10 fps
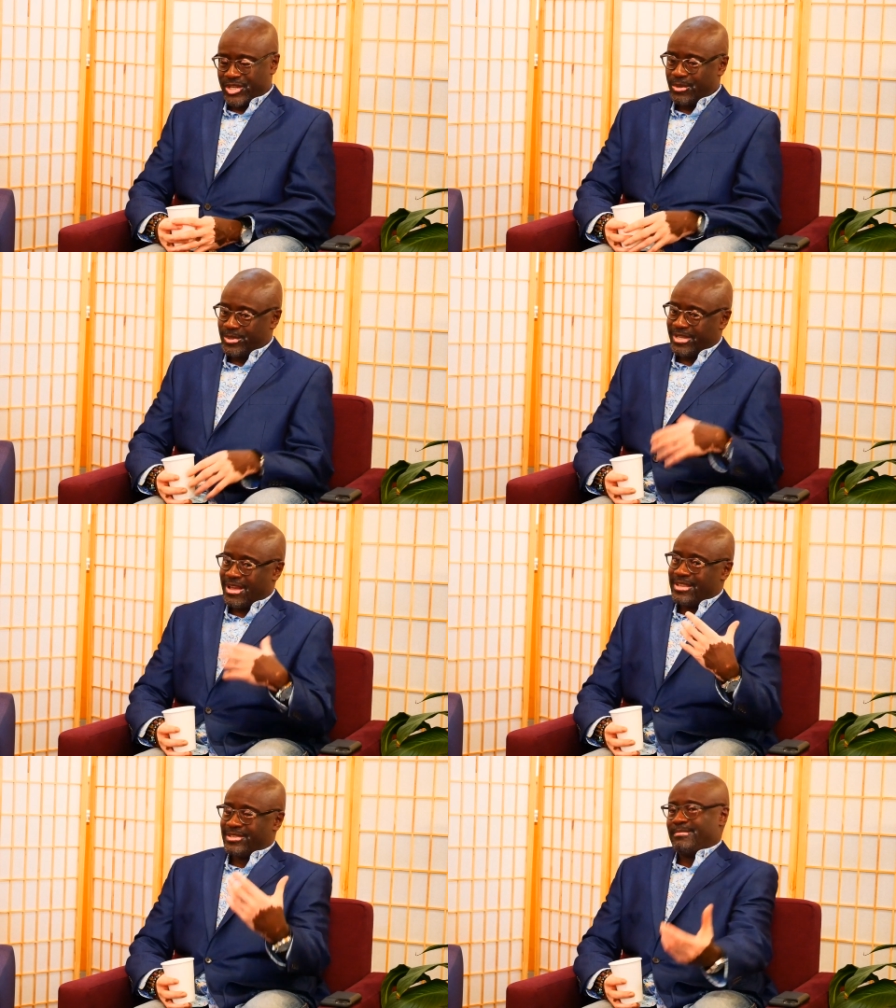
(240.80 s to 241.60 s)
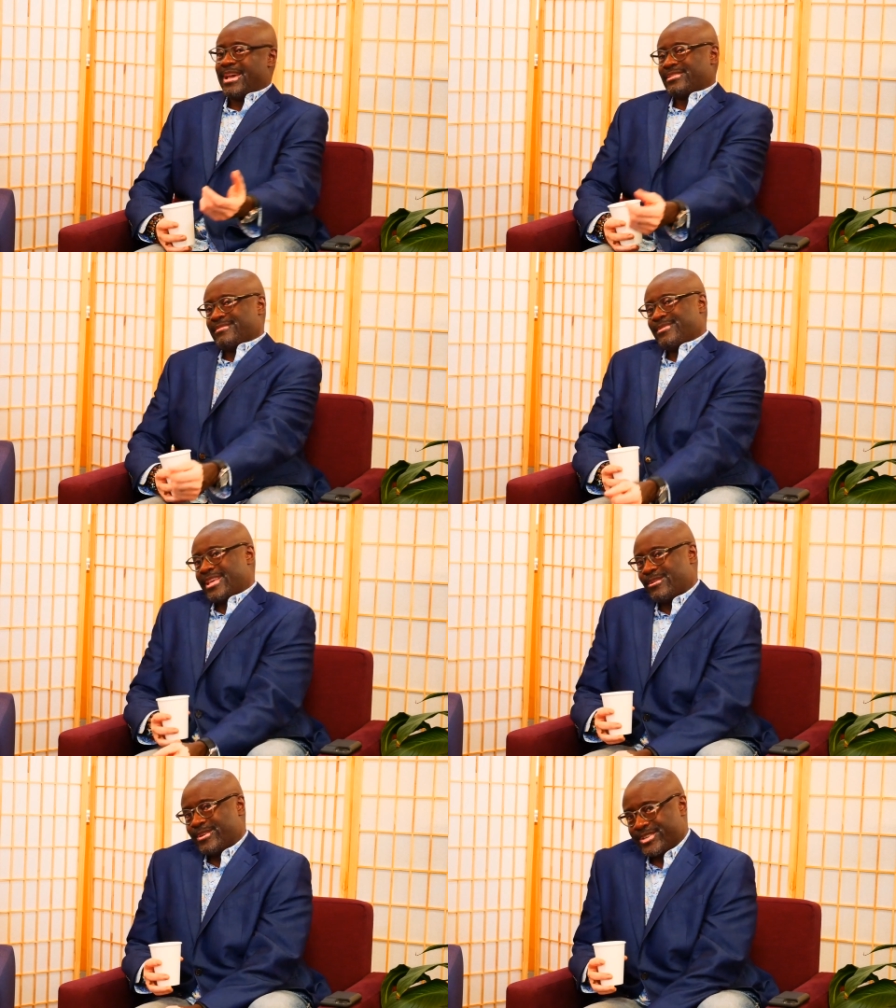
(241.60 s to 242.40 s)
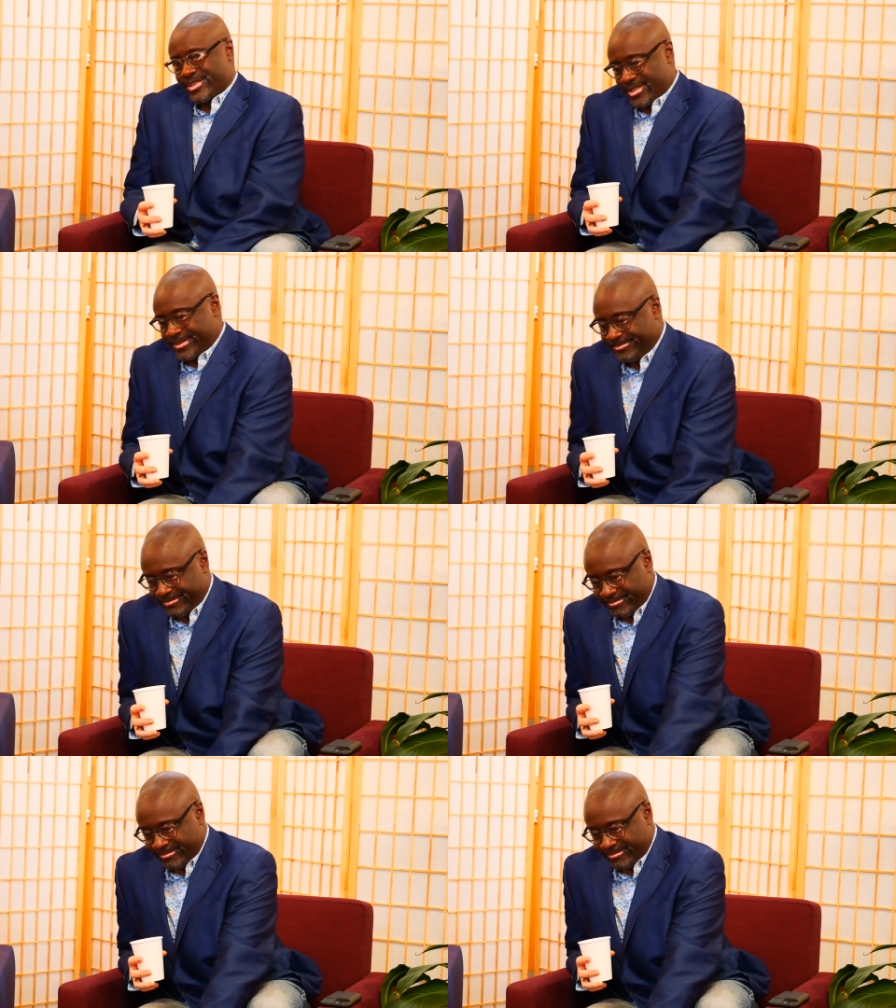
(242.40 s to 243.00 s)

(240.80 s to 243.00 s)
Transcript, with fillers: she was the concertmaster for that orchestra,